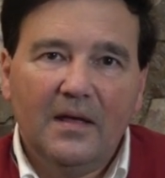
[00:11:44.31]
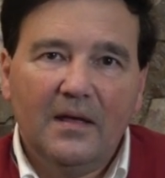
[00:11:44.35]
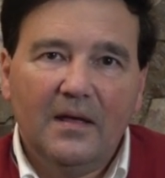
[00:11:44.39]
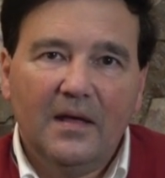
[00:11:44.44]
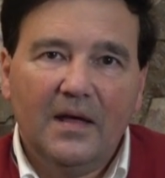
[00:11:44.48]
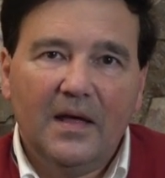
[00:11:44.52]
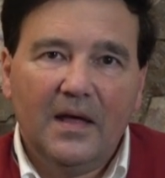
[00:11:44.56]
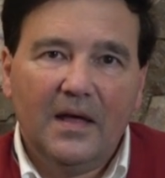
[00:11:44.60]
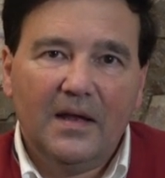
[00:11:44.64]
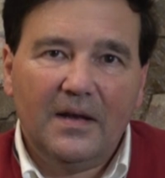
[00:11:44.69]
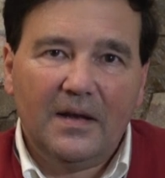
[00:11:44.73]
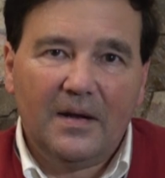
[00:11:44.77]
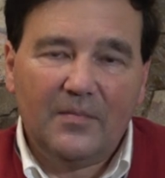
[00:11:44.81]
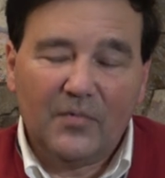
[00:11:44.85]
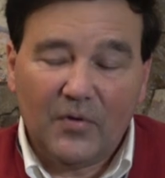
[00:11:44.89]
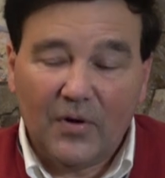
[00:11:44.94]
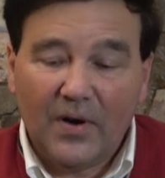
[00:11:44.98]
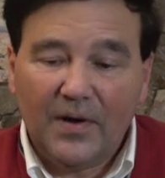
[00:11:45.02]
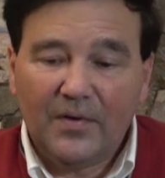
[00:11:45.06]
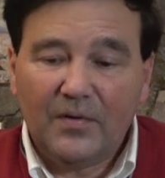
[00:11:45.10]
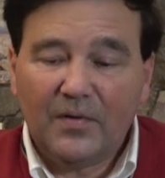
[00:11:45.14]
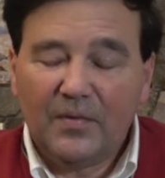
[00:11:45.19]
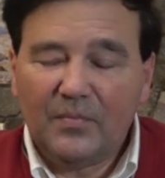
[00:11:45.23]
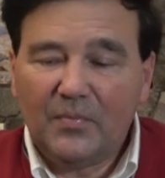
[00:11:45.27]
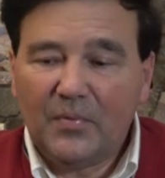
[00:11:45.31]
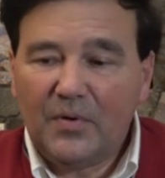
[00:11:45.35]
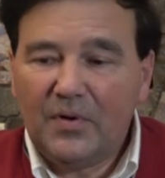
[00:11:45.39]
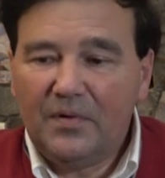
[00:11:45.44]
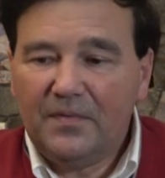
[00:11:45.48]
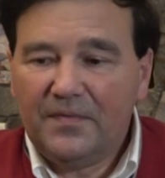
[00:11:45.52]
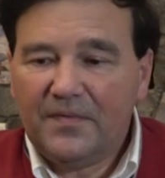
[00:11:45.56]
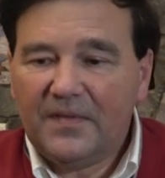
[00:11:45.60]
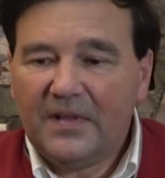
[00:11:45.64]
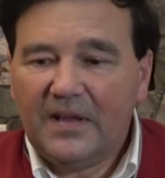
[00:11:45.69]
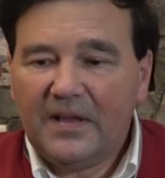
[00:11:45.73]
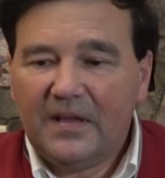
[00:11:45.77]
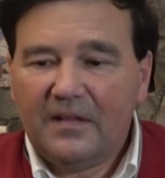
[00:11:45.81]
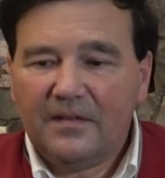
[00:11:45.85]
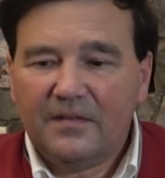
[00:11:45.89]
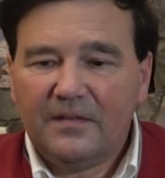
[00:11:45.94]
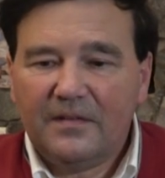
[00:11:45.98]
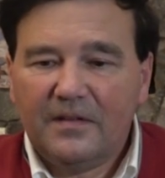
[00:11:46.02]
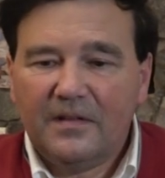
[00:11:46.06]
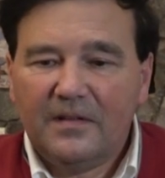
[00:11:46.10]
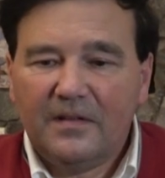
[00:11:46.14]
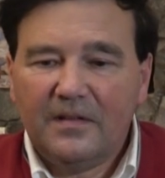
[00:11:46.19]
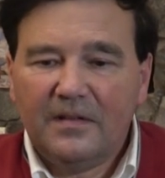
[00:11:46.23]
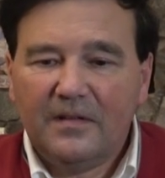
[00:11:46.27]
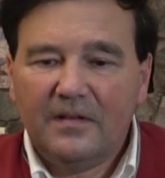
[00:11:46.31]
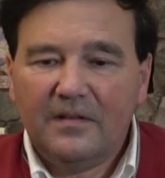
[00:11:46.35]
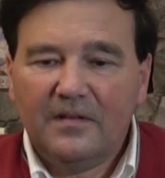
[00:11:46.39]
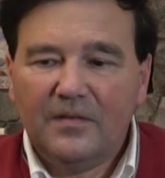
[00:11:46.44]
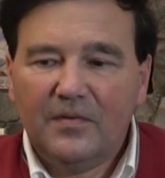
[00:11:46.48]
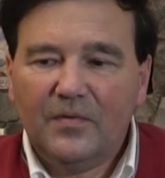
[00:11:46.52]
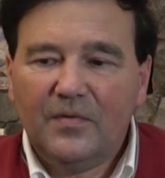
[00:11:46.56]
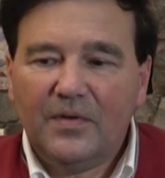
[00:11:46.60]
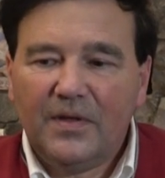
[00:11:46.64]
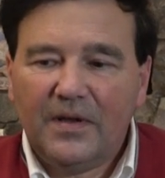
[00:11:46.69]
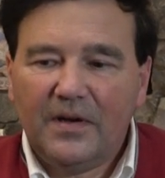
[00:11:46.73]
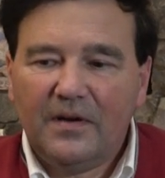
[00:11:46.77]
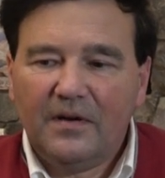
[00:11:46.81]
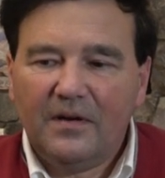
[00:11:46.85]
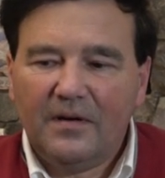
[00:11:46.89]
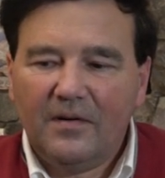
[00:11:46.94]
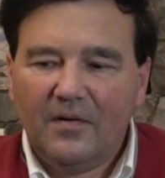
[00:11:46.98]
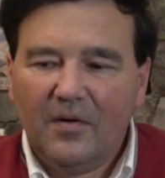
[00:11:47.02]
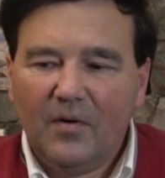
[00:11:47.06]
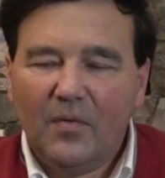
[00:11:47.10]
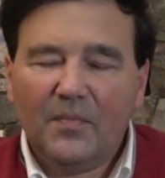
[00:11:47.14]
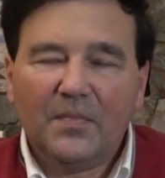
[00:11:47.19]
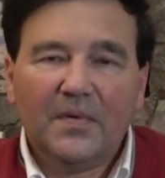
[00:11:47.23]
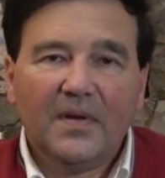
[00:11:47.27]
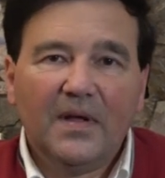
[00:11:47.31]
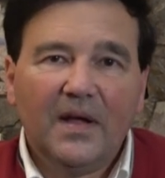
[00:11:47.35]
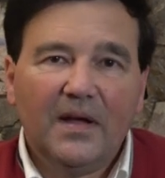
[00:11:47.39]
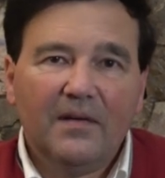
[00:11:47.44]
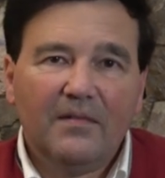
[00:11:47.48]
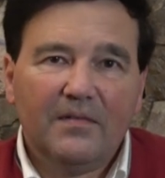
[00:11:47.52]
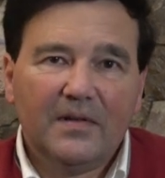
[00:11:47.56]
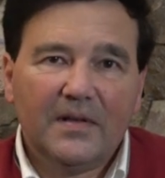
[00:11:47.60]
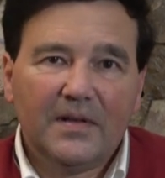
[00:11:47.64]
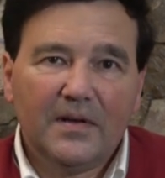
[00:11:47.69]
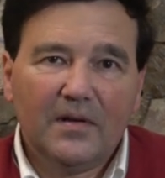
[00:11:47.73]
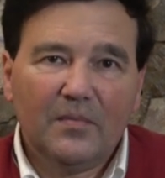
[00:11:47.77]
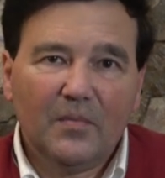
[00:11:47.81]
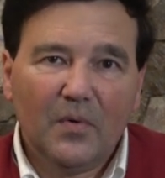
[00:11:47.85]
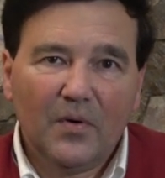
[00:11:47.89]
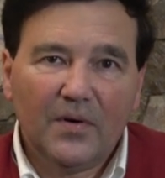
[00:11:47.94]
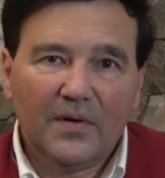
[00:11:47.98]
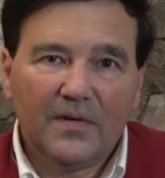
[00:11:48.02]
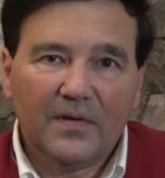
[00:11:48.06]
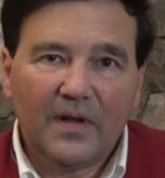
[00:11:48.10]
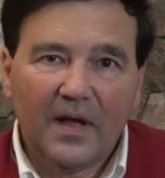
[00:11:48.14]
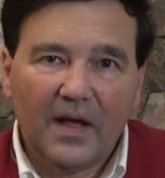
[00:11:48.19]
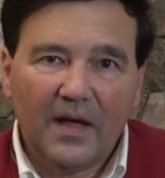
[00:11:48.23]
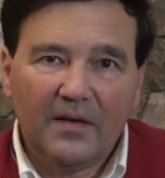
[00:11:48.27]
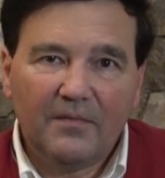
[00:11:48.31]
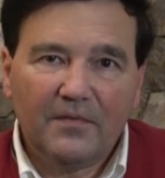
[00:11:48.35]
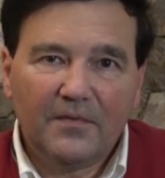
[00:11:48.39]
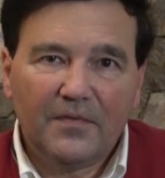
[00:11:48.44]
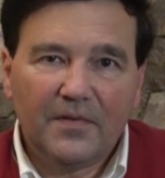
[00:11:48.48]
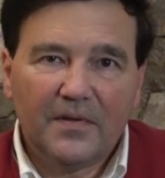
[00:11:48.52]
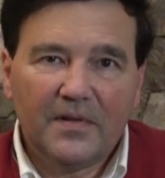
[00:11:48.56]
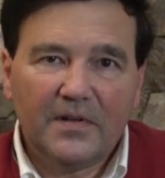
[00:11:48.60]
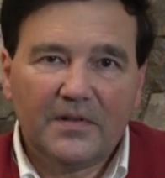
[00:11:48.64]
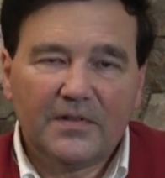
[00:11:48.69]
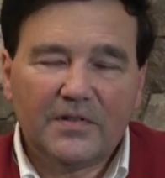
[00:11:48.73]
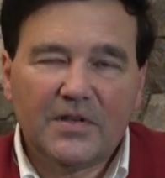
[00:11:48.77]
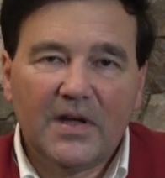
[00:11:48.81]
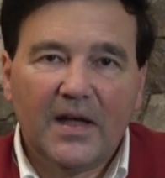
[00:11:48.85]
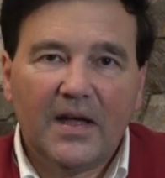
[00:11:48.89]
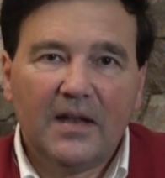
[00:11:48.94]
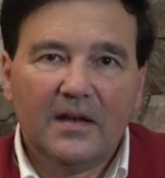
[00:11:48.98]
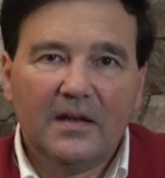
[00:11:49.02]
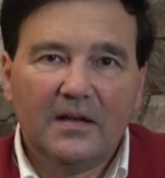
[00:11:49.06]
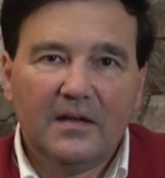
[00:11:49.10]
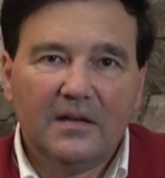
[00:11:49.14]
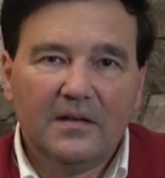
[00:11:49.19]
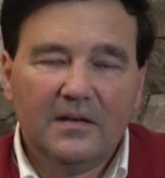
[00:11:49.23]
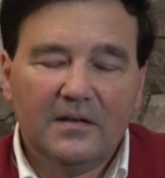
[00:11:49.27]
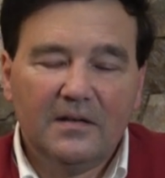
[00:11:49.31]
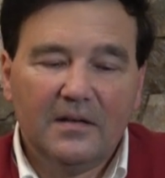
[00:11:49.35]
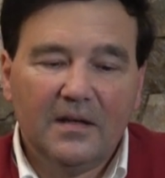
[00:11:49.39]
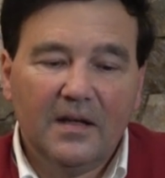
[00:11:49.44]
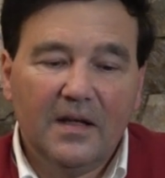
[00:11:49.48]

And I'm trying to improve things in the new year. Hope to have a little more time for the channel.